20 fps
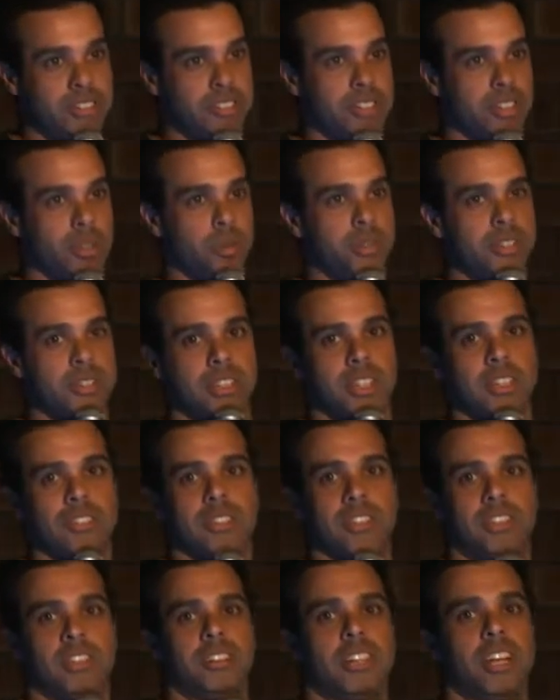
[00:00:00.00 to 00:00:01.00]
so we sent
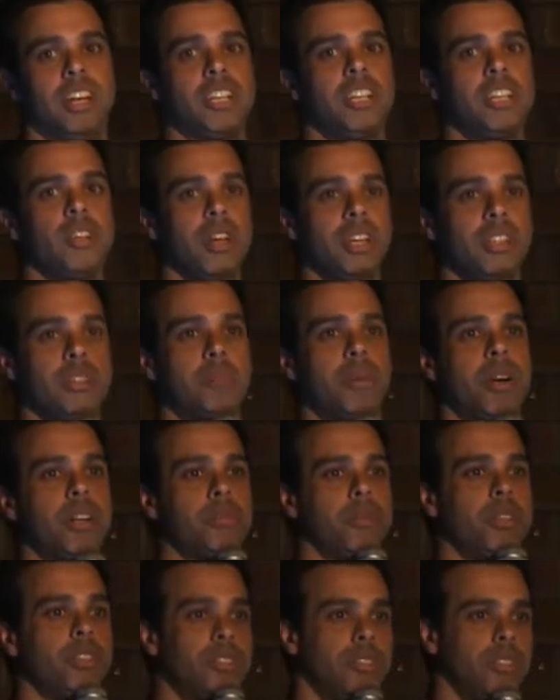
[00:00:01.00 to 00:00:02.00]
the entire QA
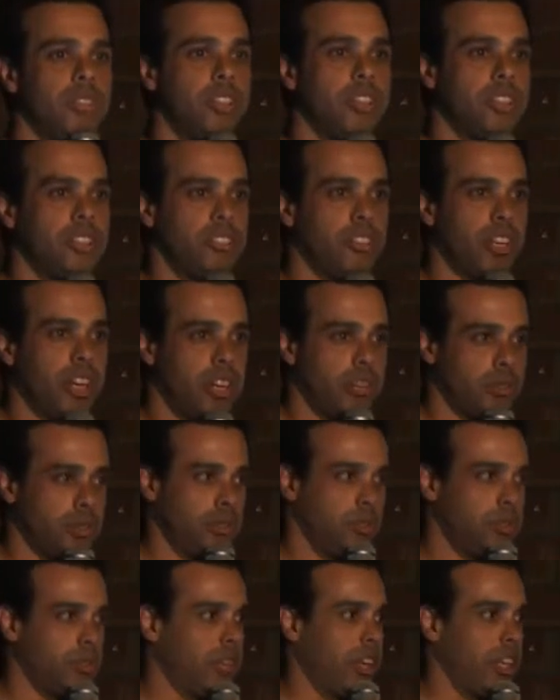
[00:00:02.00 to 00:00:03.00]
department to learn how
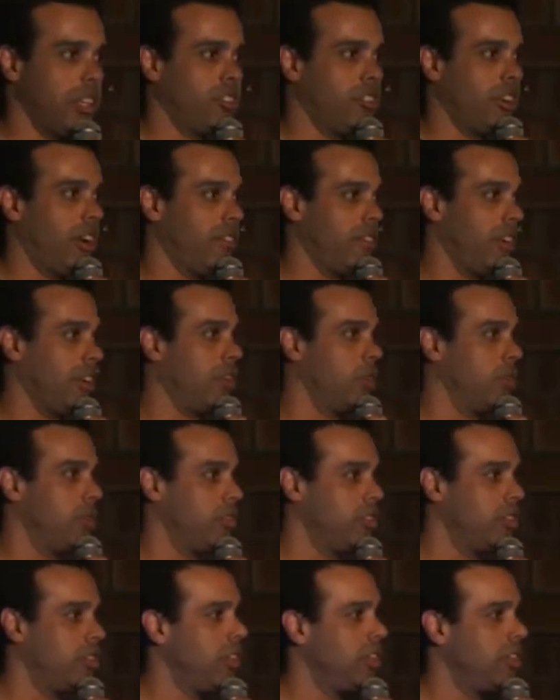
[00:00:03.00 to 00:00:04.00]
to write Java
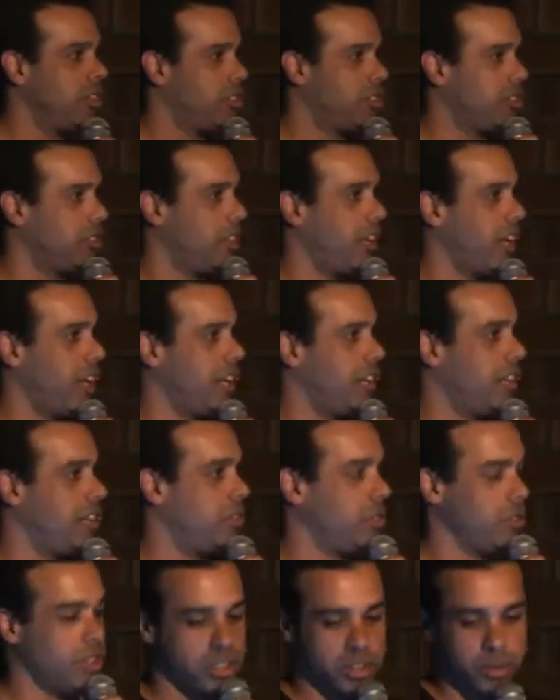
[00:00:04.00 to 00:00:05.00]
code so they can
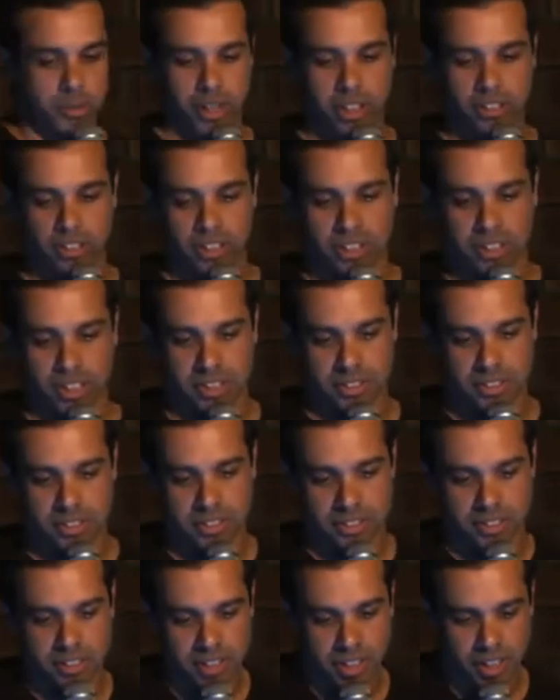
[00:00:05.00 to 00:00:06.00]
do automation
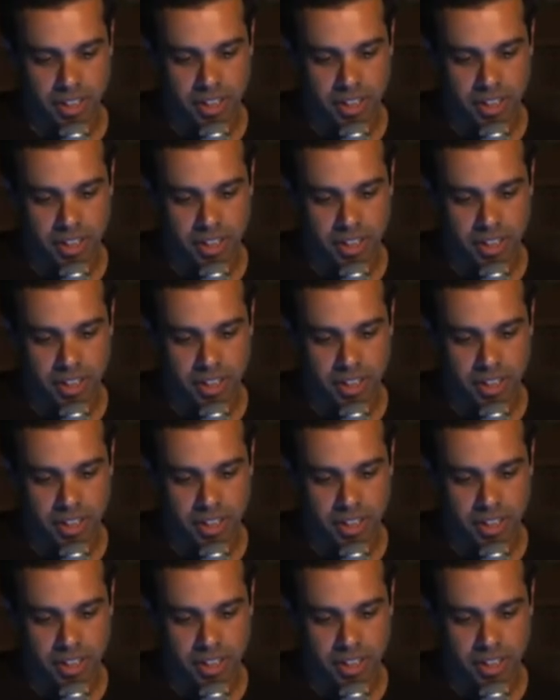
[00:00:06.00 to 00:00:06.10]
tests.